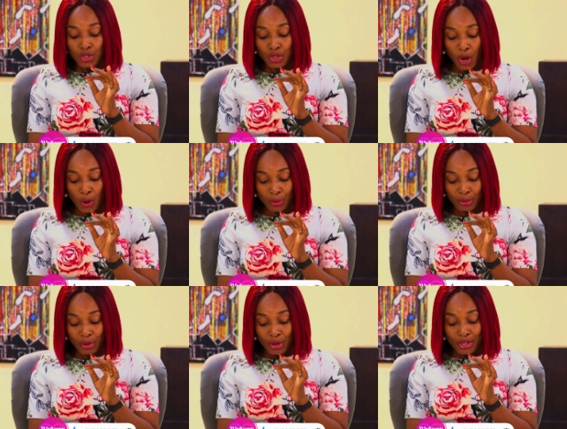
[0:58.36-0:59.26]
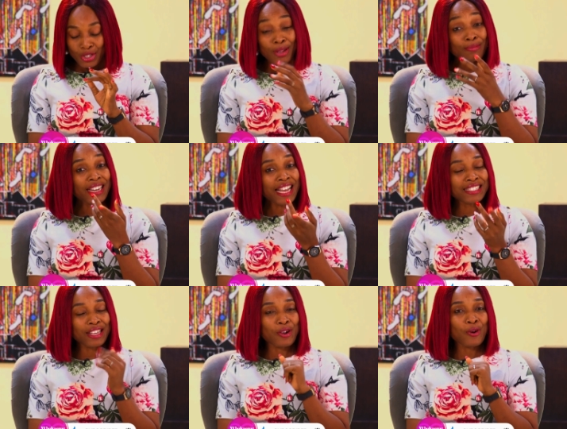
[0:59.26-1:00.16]
So, some
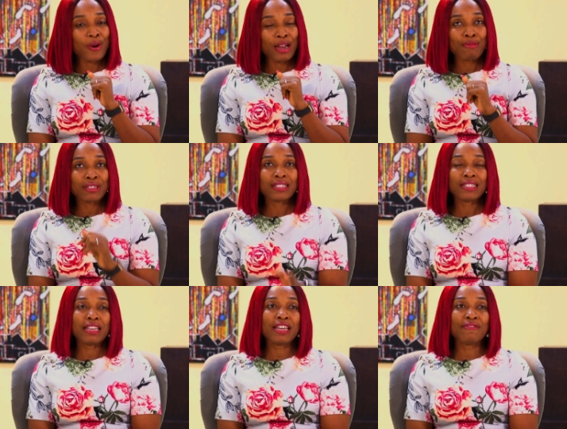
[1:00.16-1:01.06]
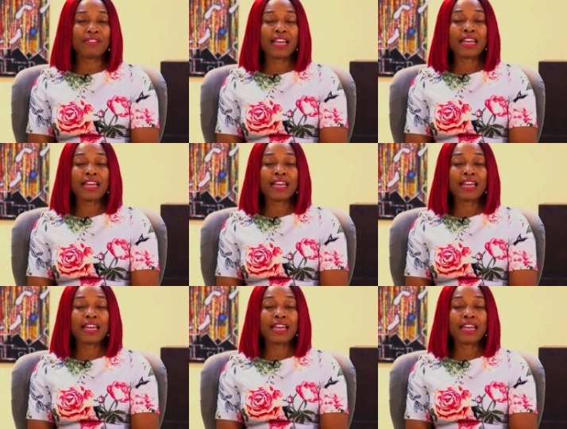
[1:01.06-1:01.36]
days ago, I received